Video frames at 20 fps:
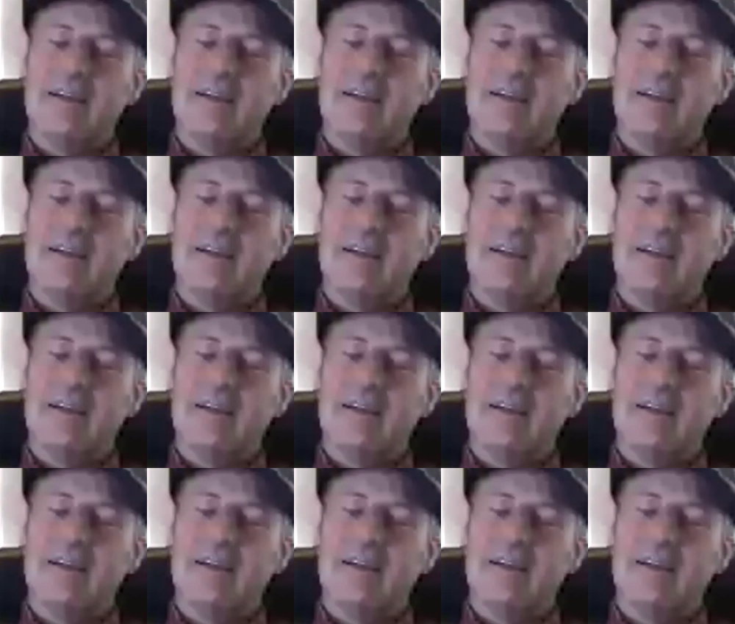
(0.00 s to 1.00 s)

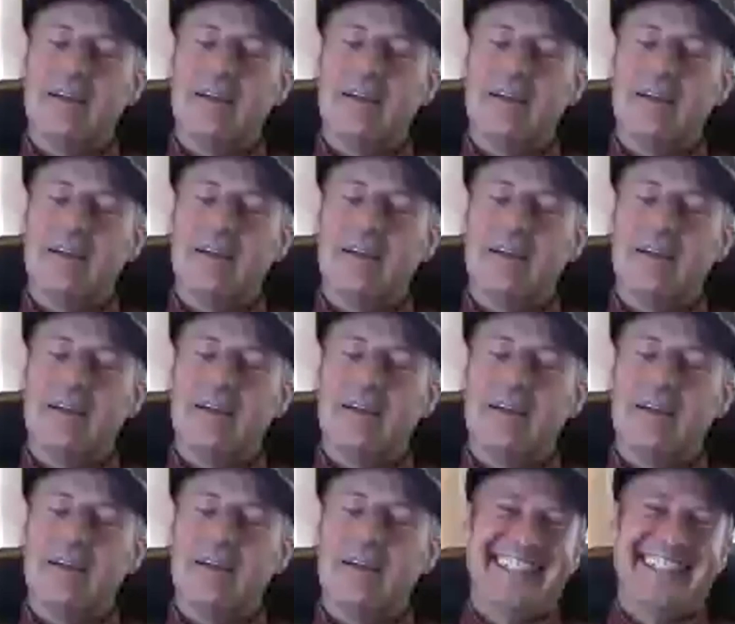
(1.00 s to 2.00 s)

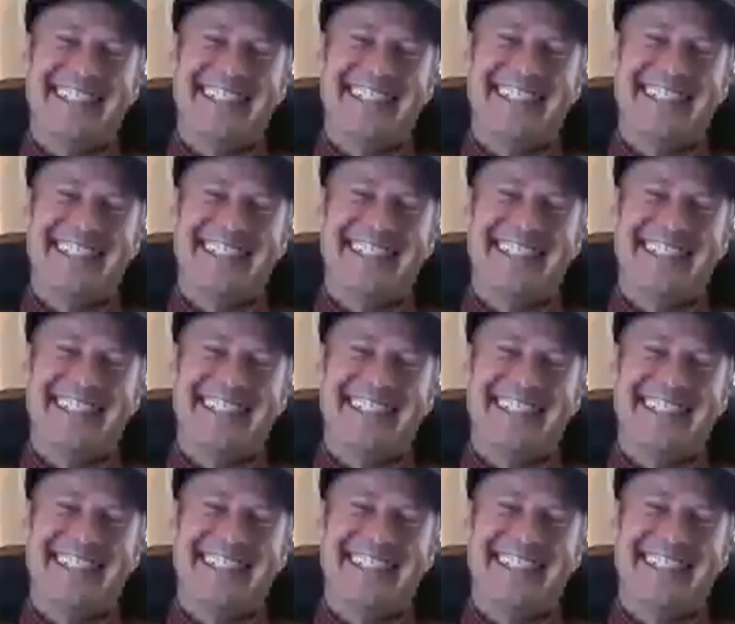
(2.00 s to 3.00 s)
No words are spoken by the person on screen.